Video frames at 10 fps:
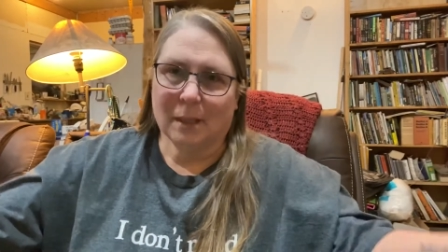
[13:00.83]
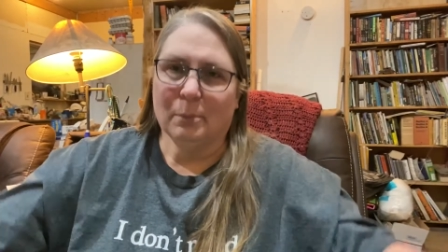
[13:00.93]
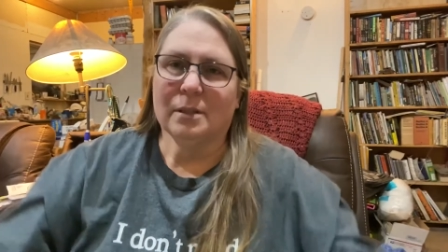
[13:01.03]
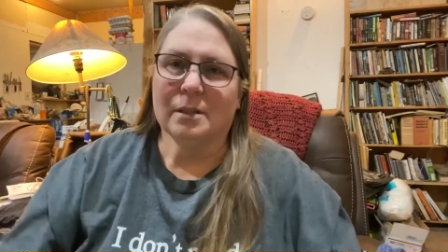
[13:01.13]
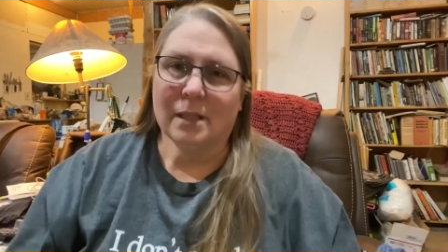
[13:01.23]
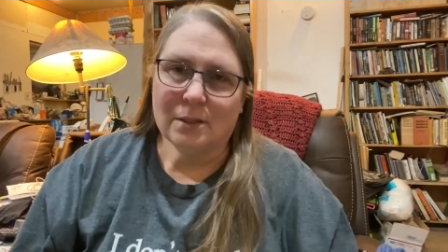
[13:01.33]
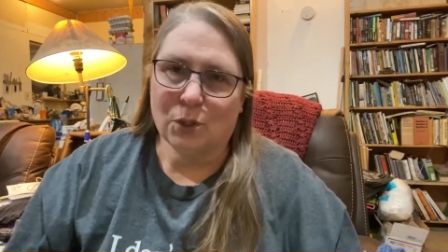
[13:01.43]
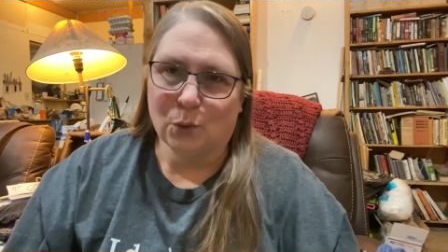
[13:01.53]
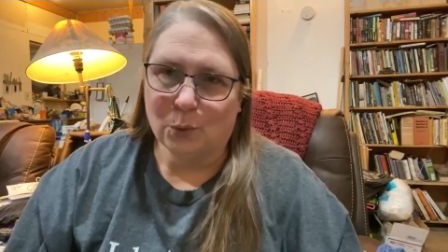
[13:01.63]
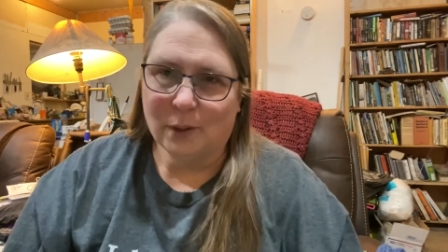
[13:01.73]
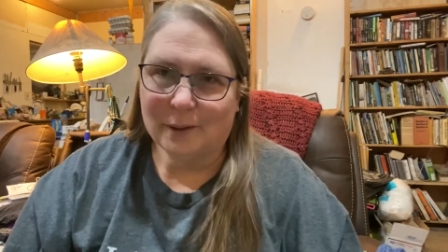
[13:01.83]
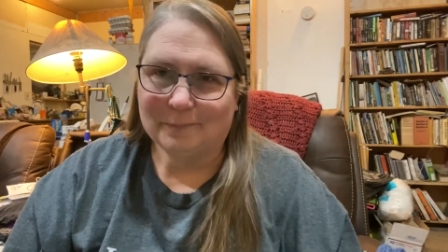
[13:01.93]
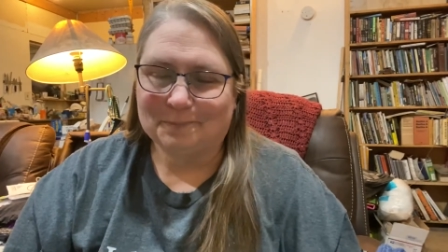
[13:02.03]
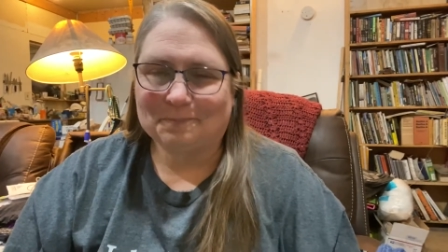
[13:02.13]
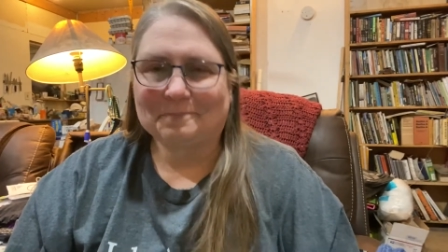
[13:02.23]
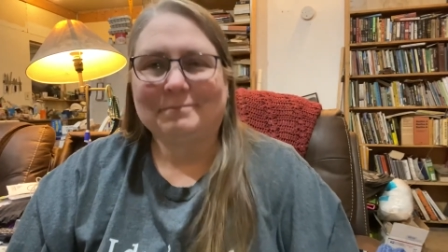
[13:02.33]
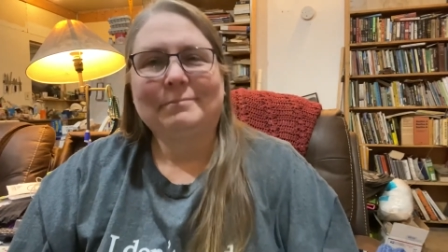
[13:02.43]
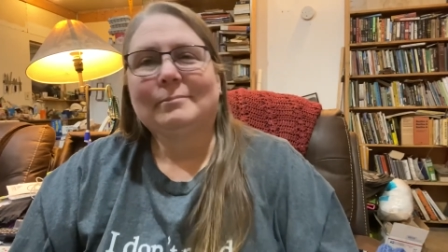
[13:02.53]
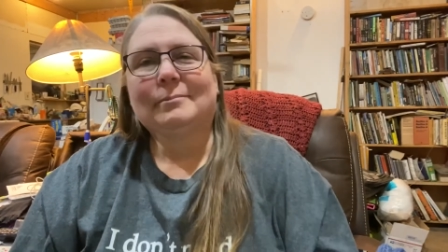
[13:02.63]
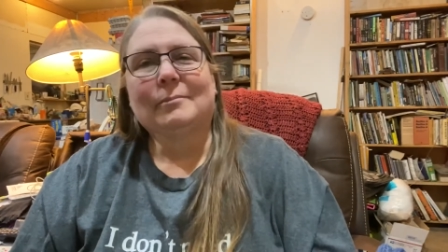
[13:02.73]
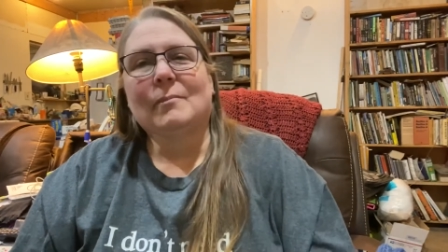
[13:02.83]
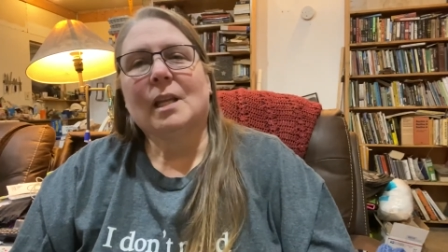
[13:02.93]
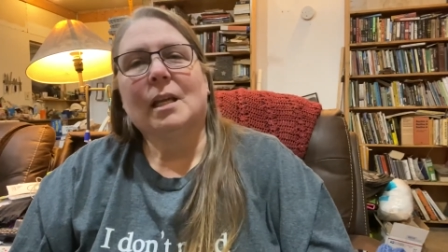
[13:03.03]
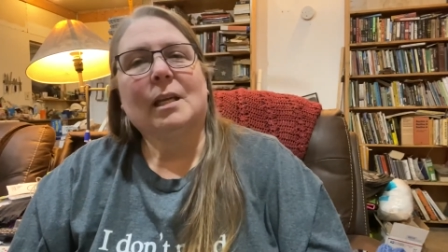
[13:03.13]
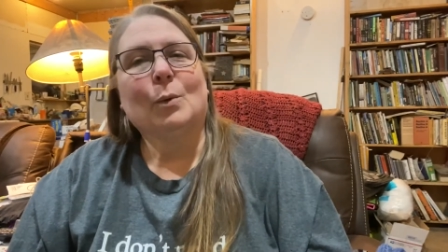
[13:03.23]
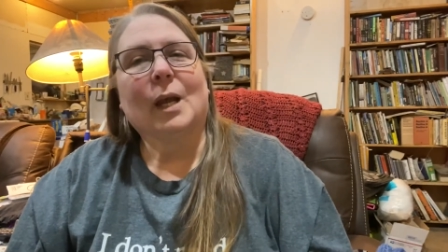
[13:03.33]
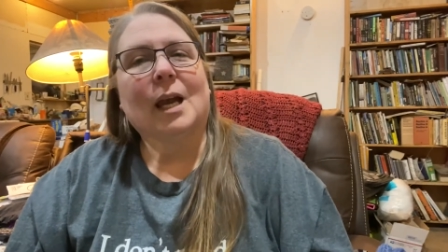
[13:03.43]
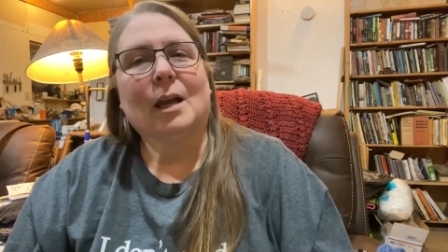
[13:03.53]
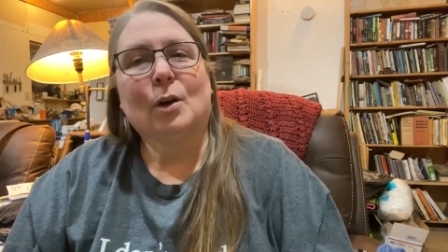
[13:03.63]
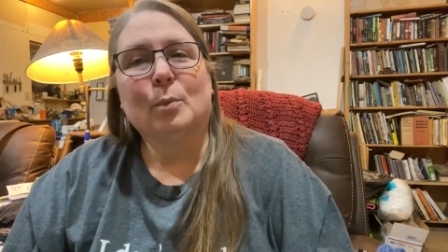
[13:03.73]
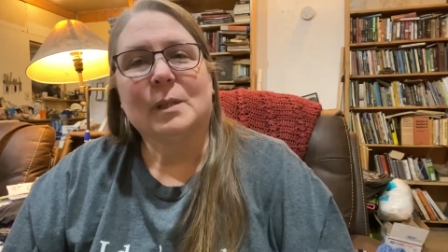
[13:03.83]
But stay tuned. Anyway, I hope